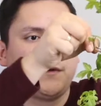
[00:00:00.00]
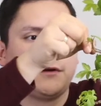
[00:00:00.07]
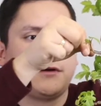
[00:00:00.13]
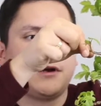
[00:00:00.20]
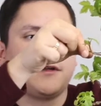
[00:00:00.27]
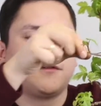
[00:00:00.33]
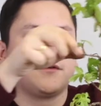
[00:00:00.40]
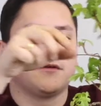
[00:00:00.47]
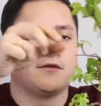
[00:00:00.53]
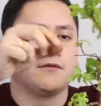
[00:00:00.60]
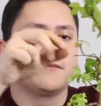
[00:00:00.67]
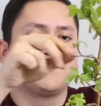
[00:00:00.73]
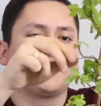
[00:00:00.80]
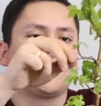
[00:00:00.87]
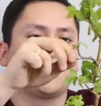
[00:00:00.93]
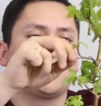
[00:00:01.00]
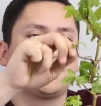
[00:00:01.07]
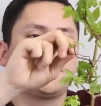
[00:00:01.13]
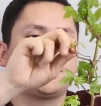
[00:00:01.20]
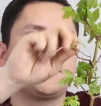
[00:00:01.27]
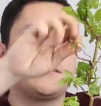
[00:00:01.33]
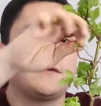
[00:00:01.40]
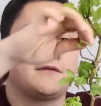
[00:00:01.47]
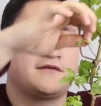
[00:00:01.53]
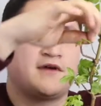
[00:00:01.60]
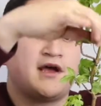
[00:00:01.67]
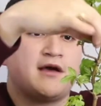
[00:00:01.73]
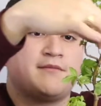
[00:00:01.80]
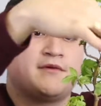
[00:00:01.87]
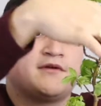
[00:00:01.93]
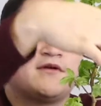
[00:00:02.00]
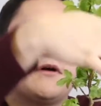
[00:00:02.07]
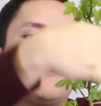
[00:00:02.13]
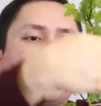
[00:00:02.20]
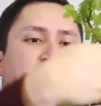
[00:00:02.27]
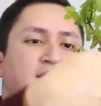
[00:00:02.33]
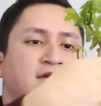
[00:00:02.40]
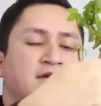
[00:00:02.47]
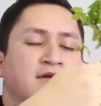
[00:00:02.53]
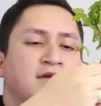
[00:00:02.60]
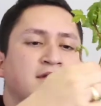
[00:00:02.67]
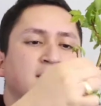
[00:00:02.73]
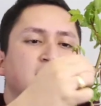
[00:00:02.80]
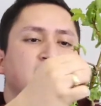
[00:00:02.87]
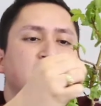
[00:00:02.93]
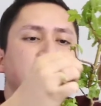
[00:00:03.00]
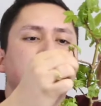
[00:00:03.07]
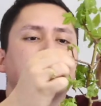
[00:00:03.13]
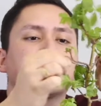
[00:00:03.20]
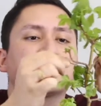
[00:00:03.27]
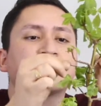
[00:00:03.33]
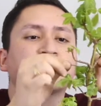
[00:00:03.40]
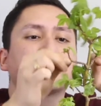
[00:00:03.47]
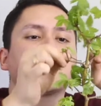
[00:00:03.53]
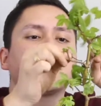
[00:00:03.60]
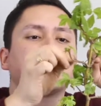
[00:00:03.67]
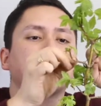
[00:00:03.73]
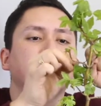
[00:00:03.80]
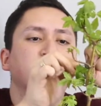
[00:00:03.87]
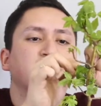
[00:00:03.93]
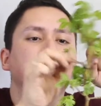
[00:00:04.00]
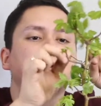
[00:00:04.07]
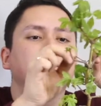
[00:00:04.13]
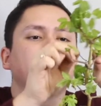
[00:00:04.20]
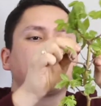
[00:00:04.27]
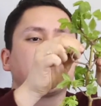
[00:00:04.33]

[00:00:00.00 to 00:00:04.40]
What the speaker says: Alright, so this is going to happen often, and it's okay, but